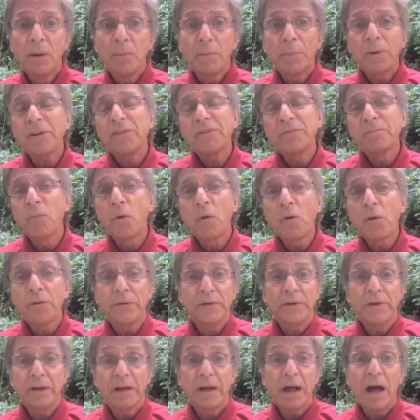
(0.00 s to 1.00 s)
But it's more
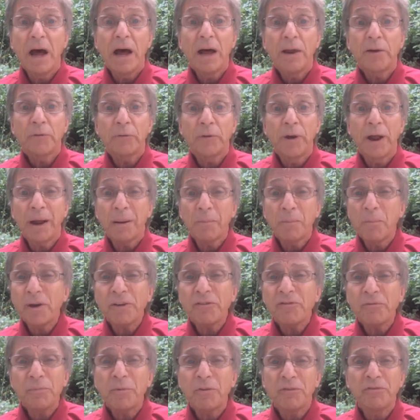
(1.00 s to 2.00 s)
than a contract,
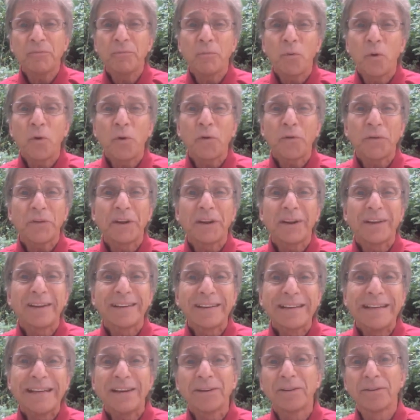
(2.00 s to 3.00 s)
much more than a
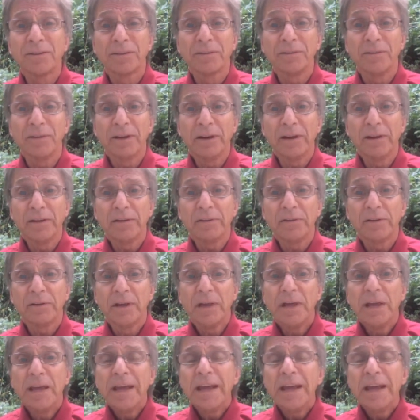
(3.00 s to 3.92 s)
legal device.